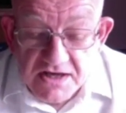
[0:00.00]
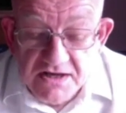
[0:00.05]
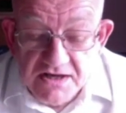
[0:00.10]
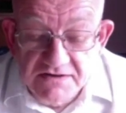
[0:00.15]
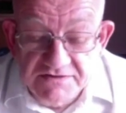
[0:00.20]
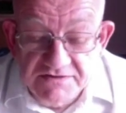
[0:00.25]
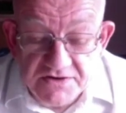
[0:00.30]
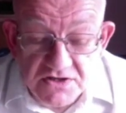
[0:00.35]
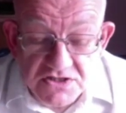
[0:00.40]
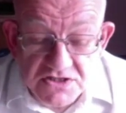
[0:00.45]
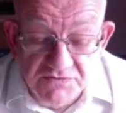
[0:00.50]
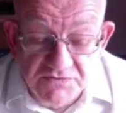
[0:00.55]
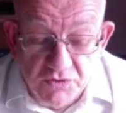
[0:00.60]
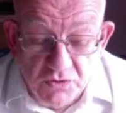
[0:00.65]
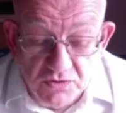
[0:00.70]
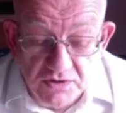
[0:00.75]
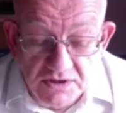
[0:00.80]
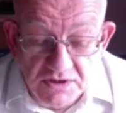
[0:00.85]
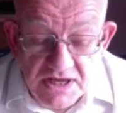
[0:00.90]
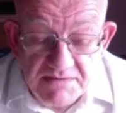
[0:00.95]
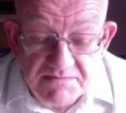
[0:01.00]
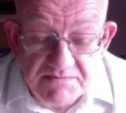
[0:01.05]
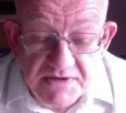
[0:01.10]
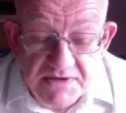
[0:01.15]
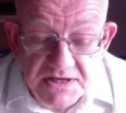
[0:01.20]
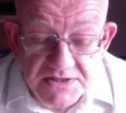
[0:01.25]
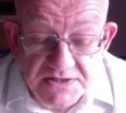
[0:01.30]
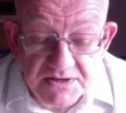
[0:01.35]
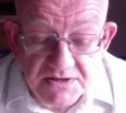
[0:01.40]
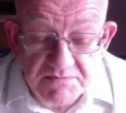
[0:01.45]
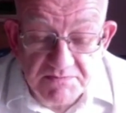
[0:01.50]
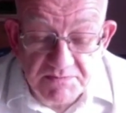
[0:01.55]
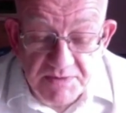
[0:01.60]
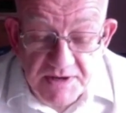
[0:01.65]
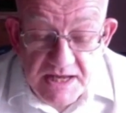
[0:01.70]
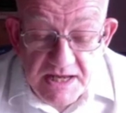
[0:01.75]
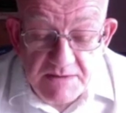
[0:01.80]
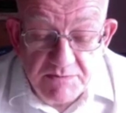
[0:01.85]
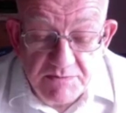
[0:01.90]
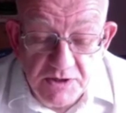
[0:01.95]
First of all, it means that
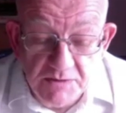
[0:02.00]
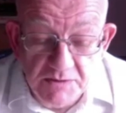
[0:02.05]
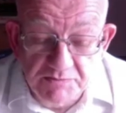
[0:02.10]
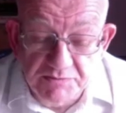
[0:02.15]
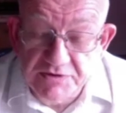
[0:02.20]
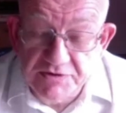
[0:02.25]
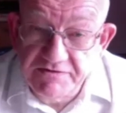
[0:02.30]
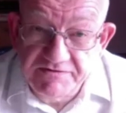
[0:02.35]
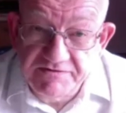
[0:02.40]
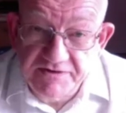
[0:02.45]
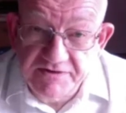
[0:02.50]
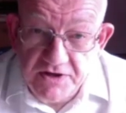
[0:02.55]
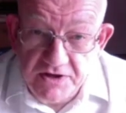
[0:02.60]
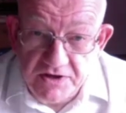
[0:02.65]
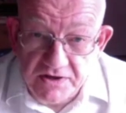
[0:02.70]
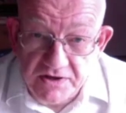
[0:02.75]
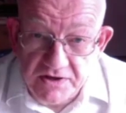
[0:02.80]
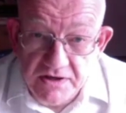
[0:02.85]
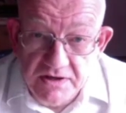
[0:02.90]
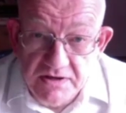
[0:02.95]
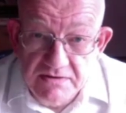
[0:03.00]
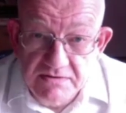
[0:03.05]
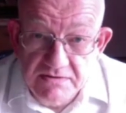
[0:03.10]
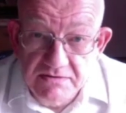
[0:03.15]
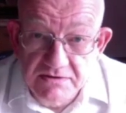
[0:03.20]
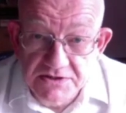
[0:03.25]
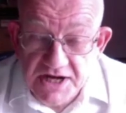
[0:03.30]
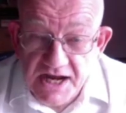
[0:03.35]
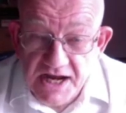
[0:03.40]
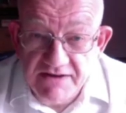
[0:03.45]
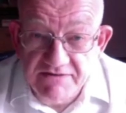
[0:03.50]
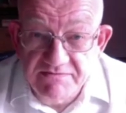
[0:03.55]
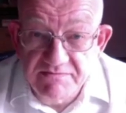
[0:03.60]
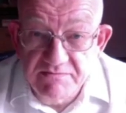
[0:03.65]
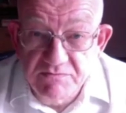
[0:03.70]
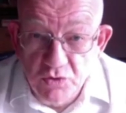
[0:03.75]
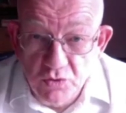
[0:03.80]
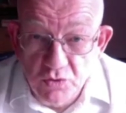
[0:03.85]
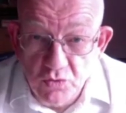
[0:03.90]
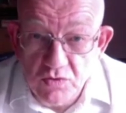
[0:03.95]
people prefer to have
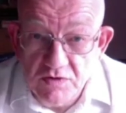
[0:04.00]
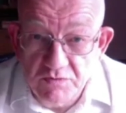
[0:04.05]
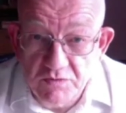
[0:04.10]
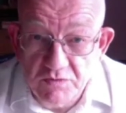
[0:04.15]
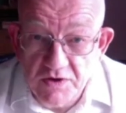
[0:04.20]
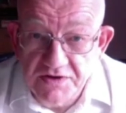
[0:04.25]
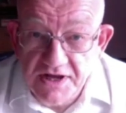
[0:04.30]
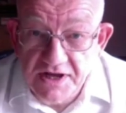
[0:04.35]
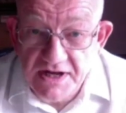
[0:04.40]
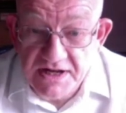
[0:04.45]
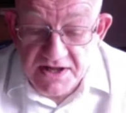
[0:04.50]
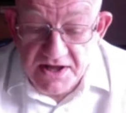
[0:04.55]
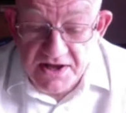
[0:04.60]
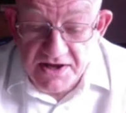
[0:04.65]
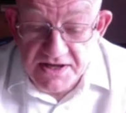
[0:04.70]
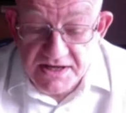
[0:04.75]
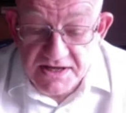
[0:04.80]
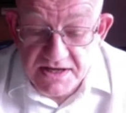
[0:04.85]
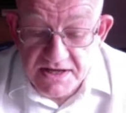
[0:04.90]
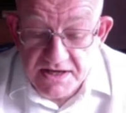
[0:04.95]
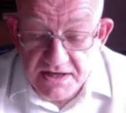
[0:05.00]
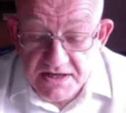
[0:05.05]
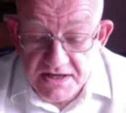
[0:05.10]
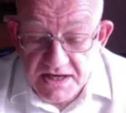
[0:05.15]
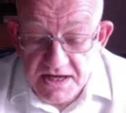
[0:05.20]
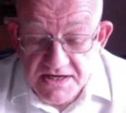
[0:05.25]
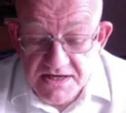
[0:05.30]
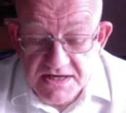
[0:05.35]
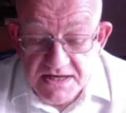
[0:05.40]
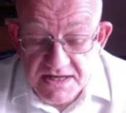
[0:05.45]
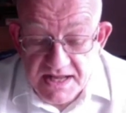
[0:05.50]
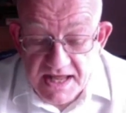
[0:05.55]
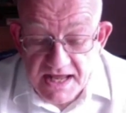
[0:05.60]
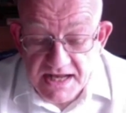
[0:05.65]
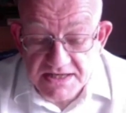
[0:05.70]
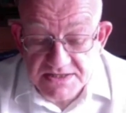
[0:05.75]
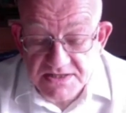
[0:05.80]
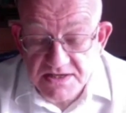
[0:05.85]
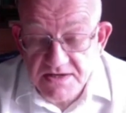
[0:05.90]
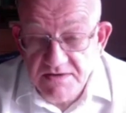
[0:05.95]
more of what they like and
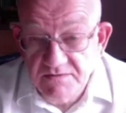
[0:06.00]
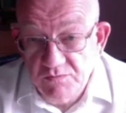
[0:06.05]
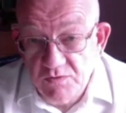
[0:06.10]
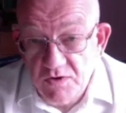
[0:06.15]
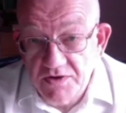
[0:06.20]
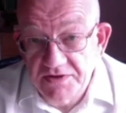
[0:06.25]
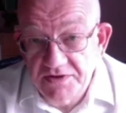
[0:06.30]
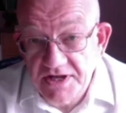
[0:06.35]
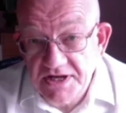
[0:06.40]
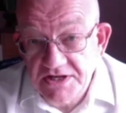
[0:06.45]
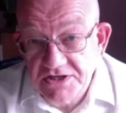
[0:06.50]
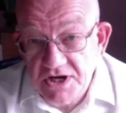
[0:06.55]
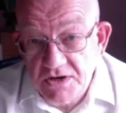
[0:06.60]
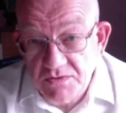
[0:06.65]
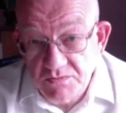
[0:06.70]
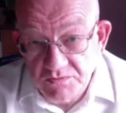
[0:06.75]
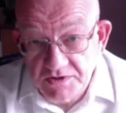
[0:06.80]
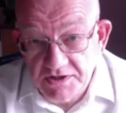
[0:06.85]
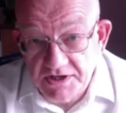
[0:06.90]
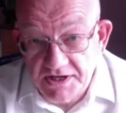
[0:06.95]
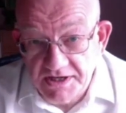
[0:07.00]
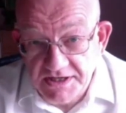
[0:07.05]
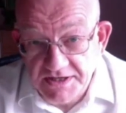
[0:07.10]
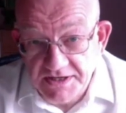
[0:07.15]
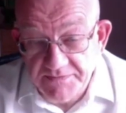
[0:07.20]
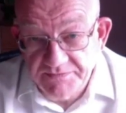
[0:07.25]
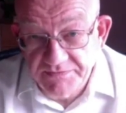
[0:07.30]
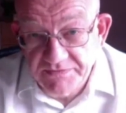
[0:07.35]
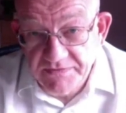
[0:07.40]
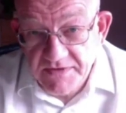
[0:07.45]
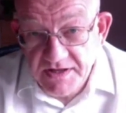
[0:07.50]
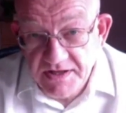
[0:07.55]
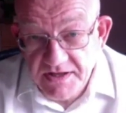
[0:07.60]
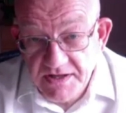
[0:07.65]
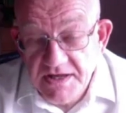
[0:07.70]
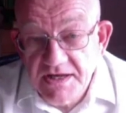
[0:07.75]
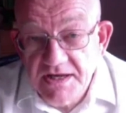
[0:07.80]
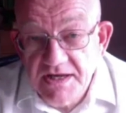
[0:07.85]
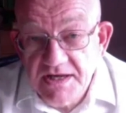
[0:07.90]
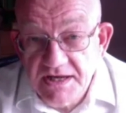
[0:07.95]
less of what they don't like.
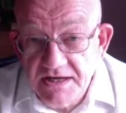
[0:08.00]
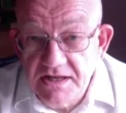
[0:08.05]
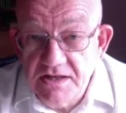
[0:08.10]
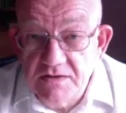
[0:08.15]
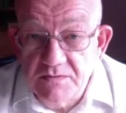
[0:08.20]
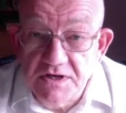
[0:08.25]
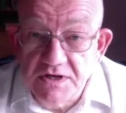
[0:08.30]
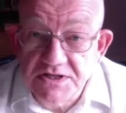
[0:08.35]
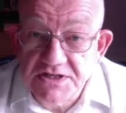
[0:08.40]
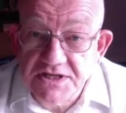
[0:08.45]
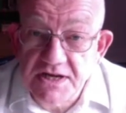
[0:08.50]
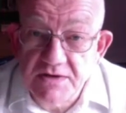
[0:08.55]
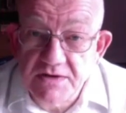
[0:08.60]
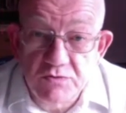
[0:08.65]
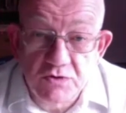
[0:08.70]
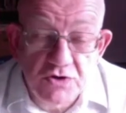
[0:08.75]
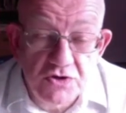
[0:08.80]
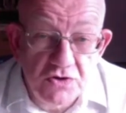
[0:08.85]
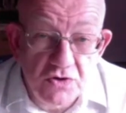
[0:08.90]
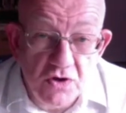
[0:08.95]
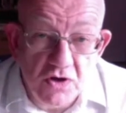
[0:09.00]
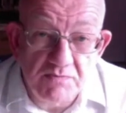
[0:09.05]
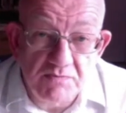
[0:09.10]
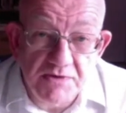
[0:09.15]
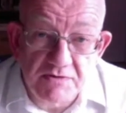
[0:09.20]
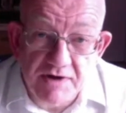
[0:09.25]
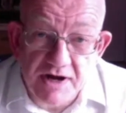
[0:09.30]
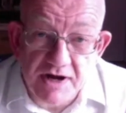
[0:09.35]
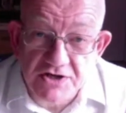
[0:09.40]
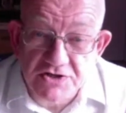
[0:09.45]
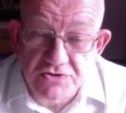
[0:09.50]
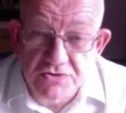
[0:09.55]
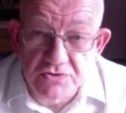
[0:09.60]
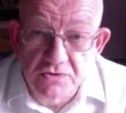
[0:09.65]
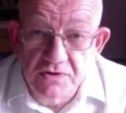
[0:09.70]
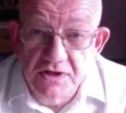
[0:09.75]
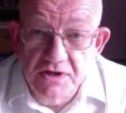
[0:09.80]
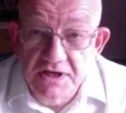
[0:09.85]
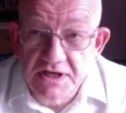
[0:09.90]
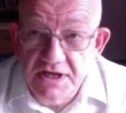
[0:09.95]
In other words, it would not be
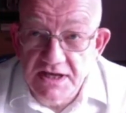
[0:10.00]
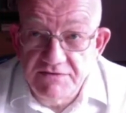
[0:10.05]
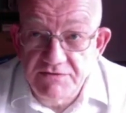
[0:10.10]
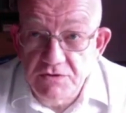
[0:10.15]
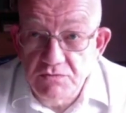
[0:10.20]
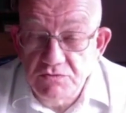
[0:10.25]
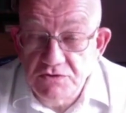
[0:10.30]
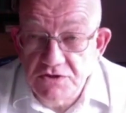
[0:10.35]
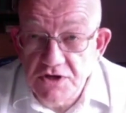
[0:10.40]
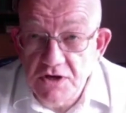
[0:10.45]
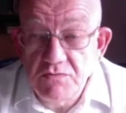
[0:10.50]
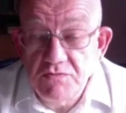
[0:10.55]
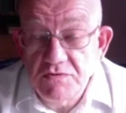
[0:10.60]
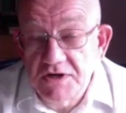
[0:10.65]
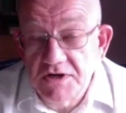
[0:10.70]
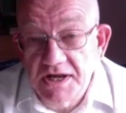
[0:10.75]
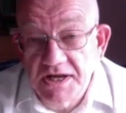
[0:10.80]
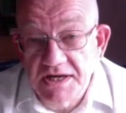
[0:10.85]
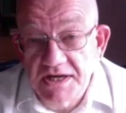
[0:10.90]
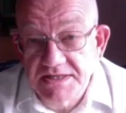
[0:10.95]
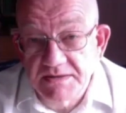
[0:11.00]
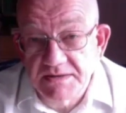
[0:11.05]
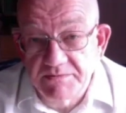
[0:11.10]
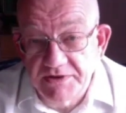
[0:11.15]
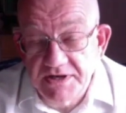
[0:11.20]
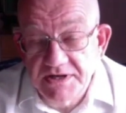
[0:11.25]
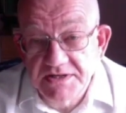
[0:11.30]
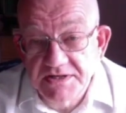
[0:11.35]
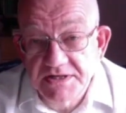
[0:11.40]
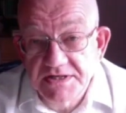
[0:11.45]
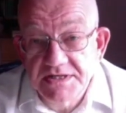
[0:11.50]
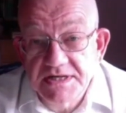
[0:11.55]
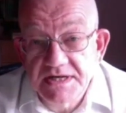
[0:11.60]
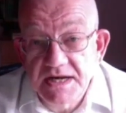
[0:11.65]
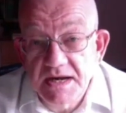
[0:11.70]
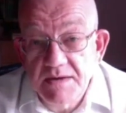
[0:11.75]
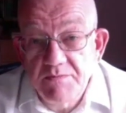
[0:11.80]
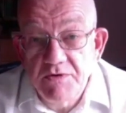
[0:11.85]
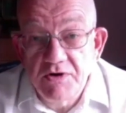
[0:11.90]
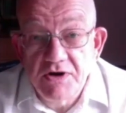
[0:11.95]
rational if you don't like something to
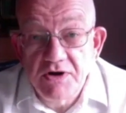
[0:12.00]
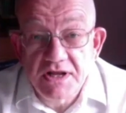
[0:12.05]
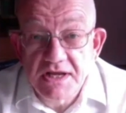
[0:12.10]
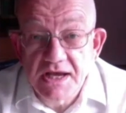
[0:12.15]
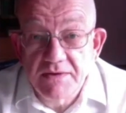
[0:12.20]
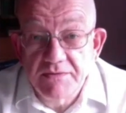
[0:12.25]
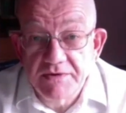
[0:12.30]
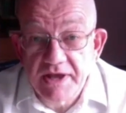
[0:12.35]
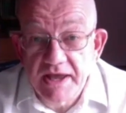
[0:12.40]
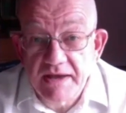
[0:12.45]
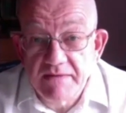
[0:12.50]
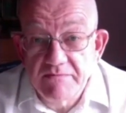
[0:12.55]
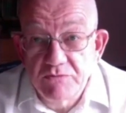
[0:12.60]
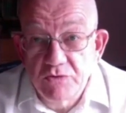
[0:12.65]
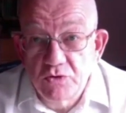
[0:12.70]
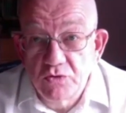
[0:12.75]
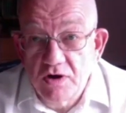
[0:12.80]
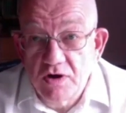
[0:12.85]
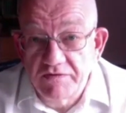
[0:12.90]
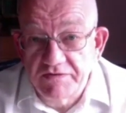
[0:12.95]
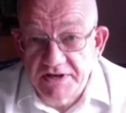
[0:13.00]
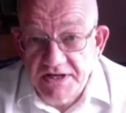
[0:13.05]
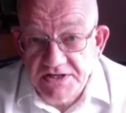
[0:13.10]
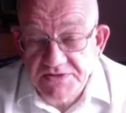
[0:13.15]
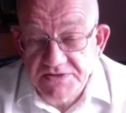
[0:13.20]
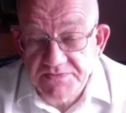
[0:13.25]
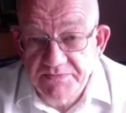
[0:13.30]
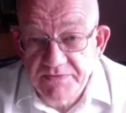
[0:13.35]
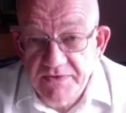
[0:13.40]
deliberately go and get more of it.